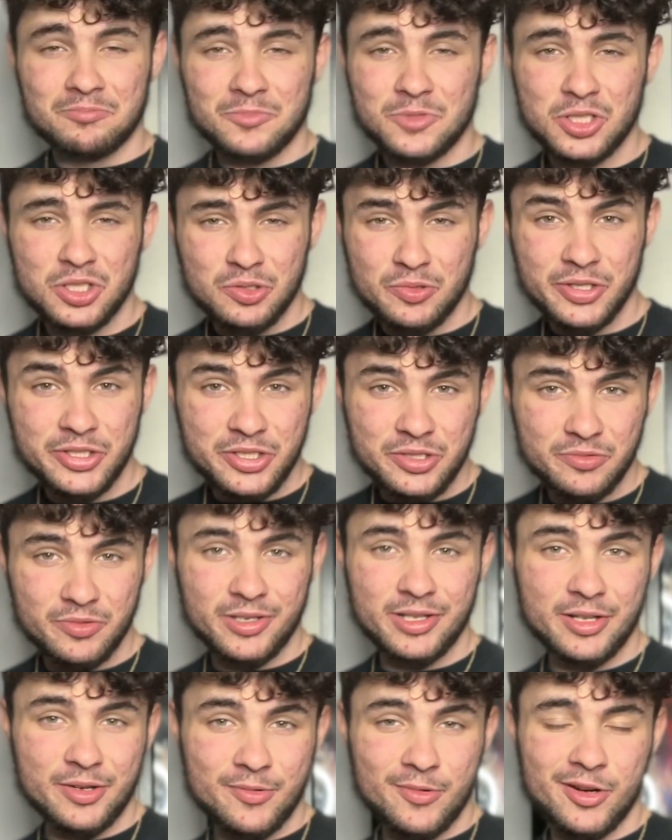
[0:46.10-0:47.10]
do what you
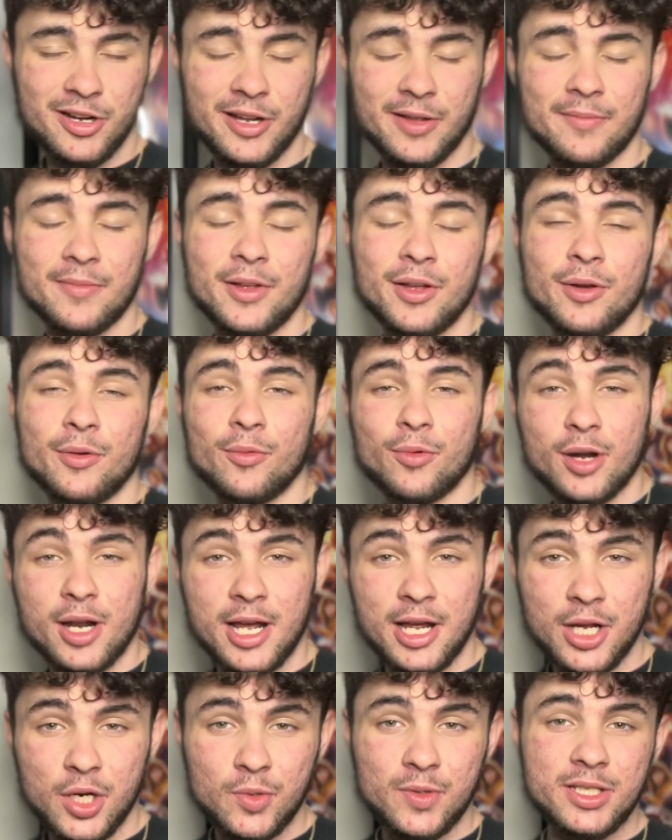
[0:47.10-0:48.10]
really want. What
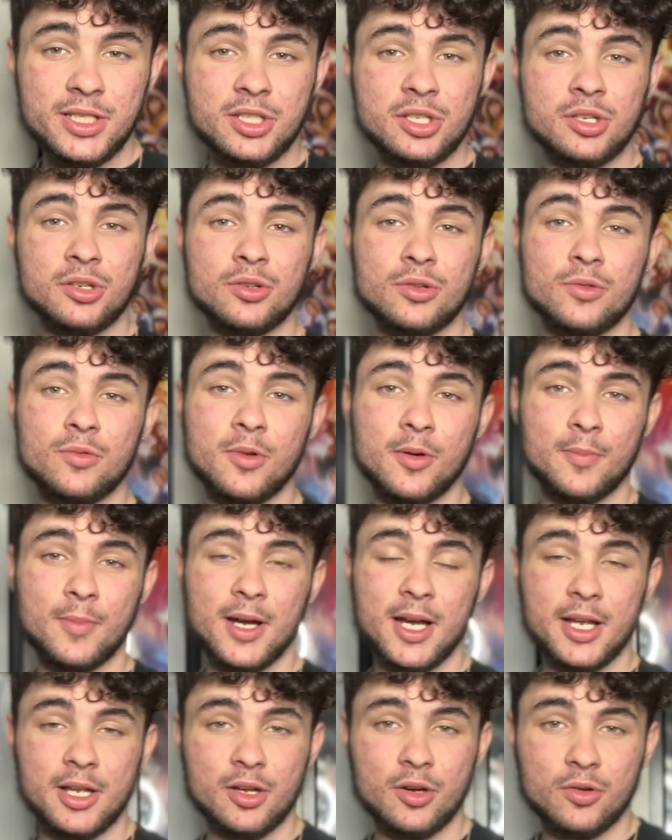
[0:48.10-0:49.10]
I always do, what
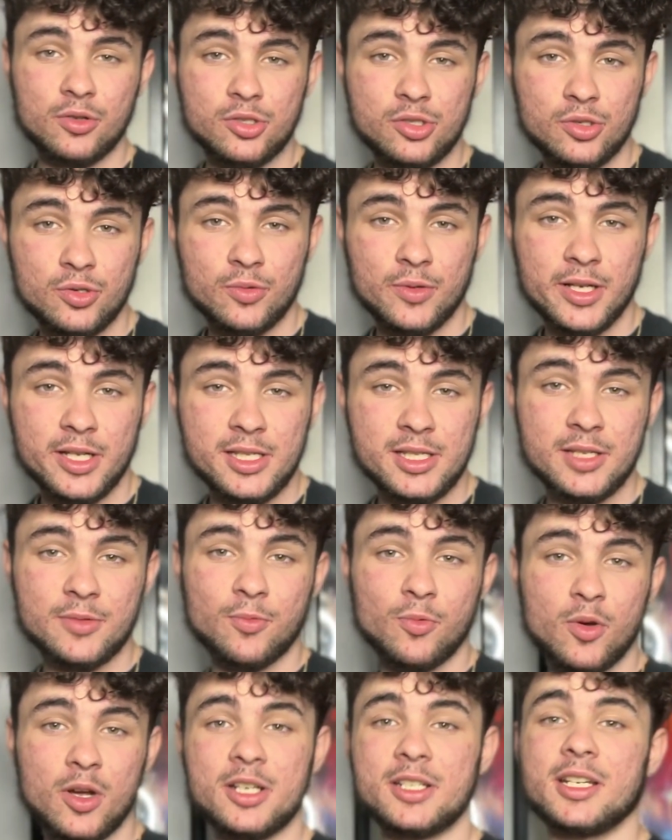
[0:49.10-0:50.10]
my go-to is,
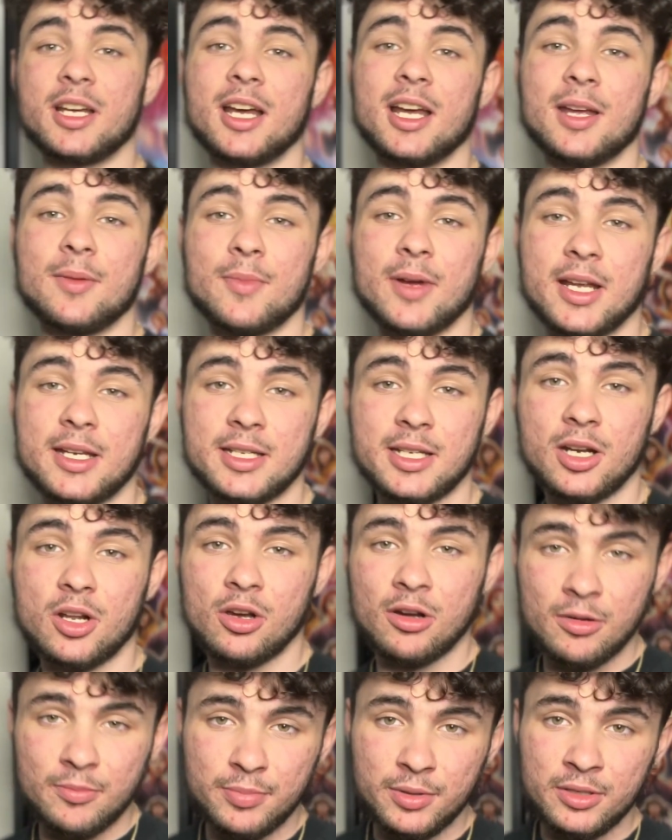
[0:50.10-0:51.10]
one time I did
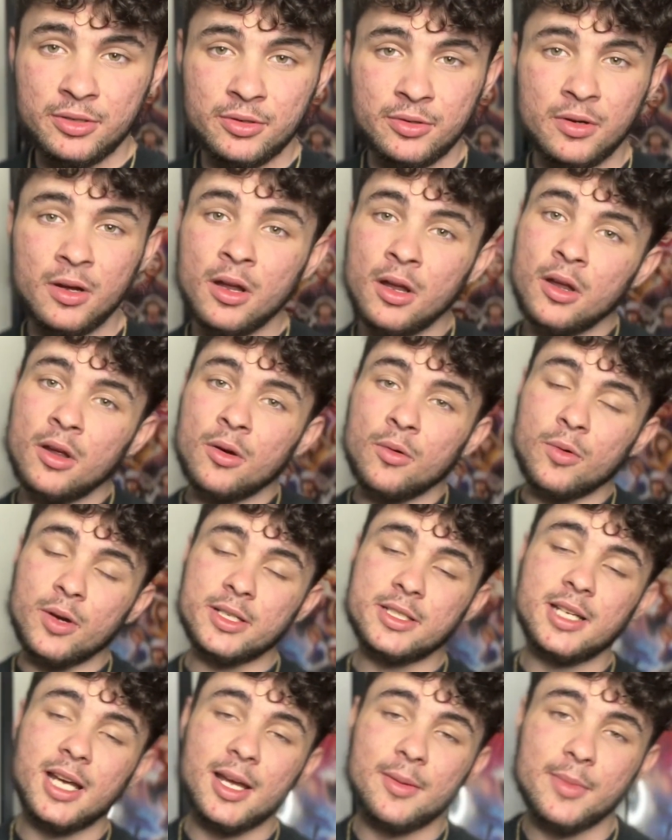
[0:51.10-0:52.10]
all blue, one
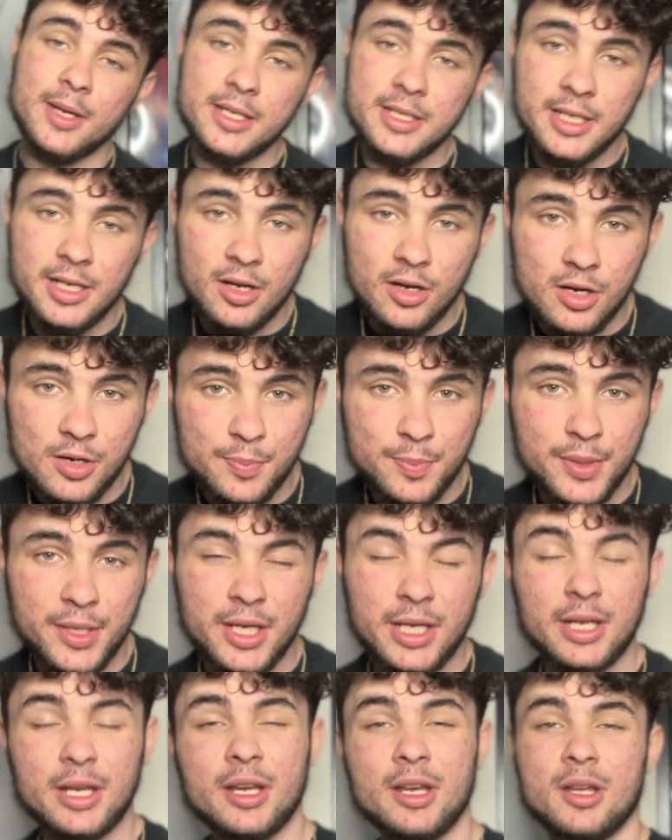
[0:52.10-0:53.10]
time I did all
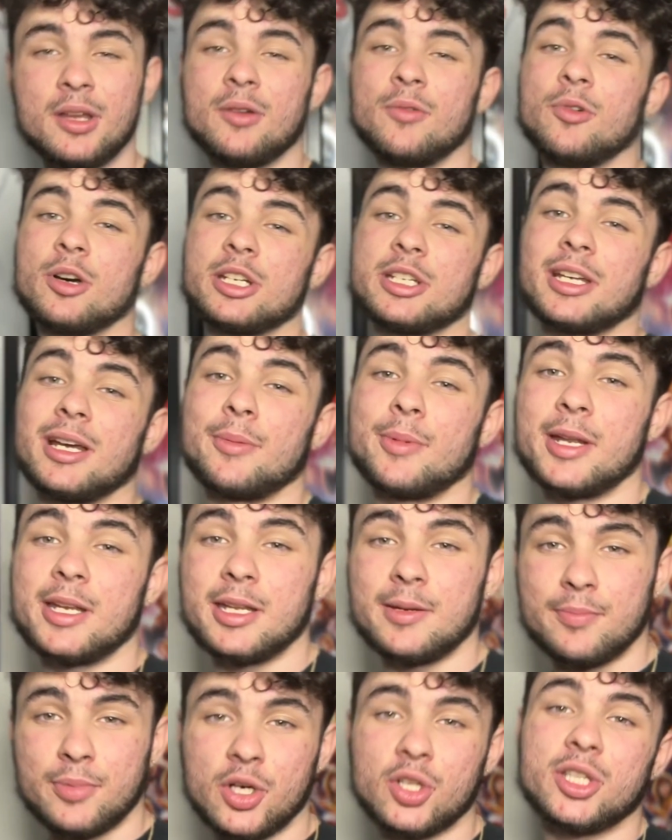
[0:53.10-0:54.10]
pink, one time I
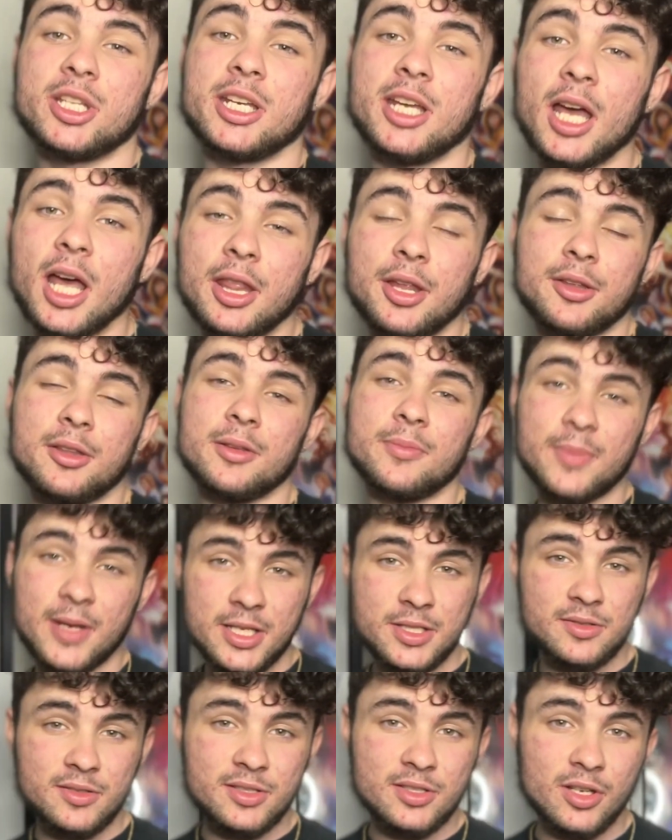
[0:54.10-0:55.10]
did both together. The
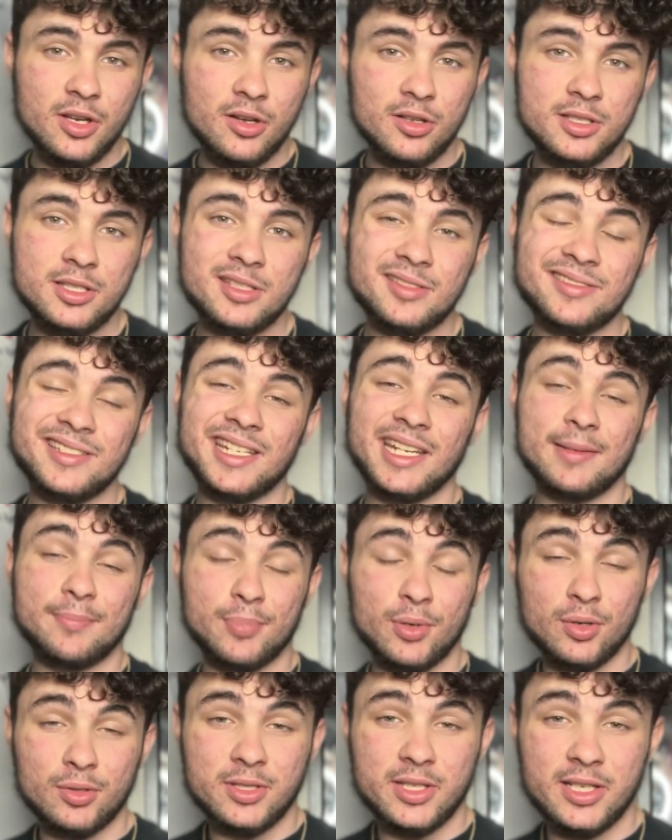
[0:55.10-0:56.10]
best results did
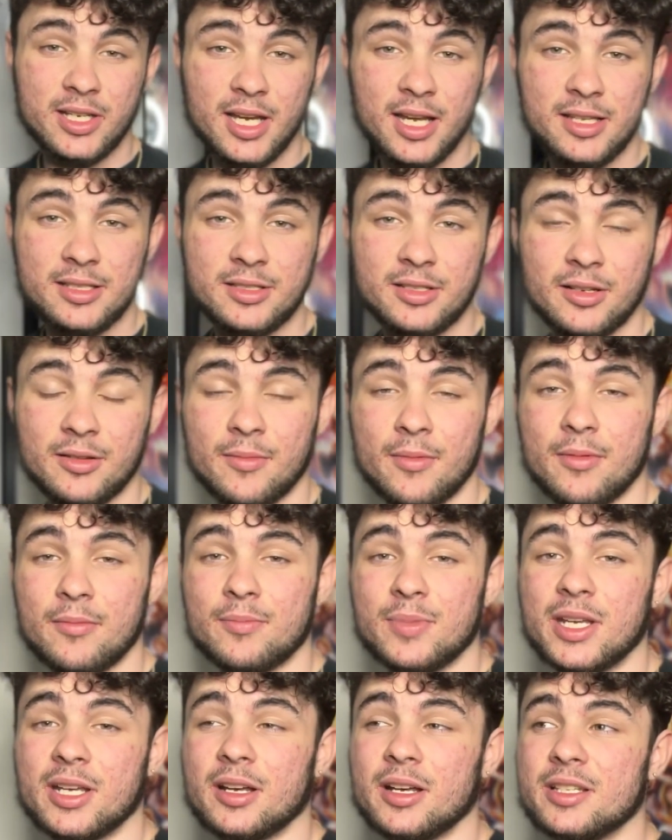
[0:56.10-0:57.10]
both together,
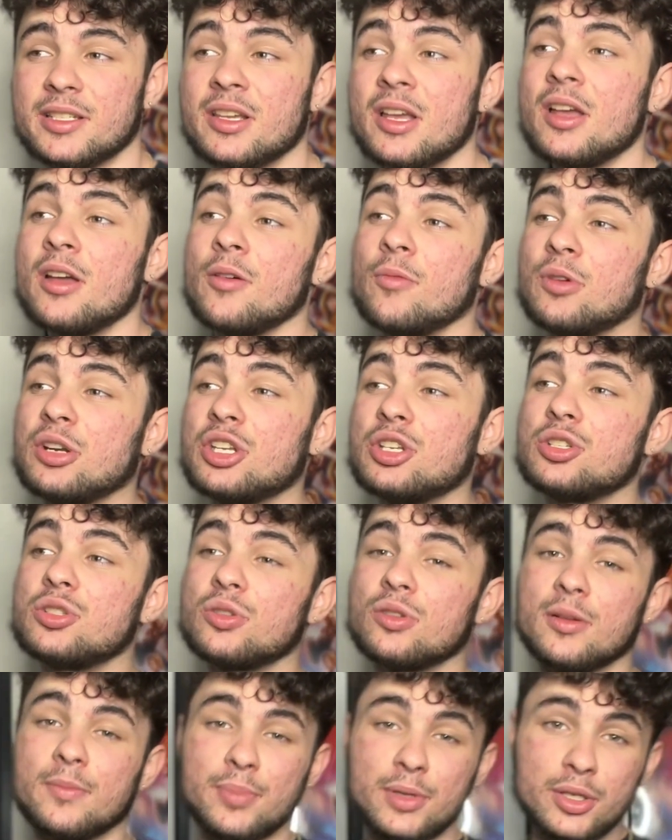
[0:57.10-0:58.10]
because when you do
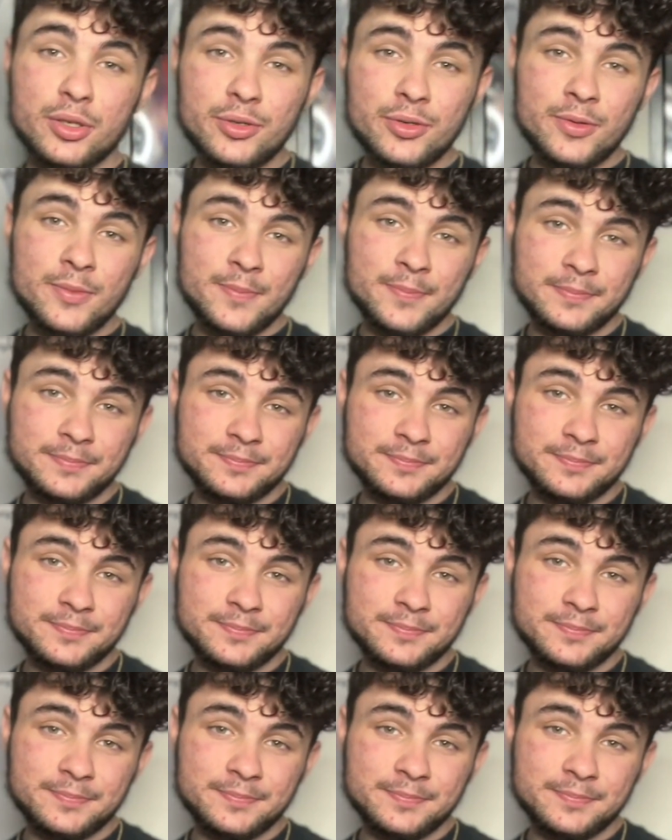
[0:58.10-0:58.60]
the blue,